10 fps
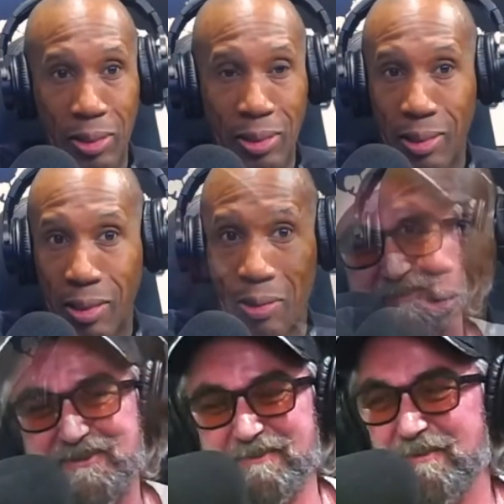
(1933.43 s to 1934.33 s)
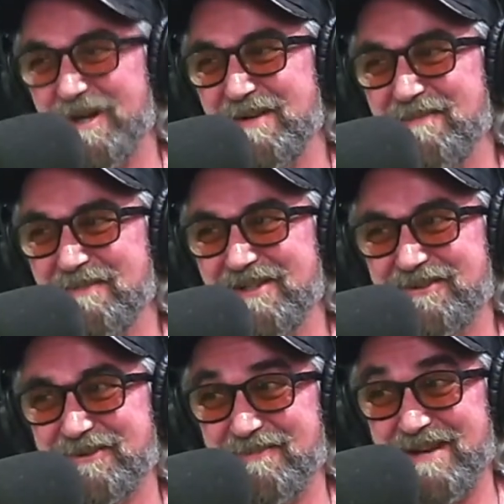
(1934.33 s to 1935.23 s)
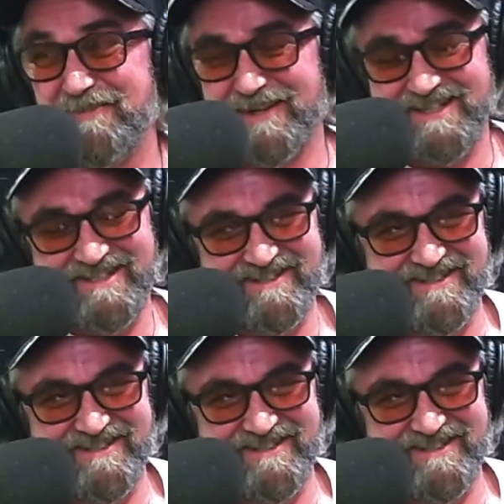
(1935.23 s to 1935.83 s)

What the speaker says: Some weird memories from that place.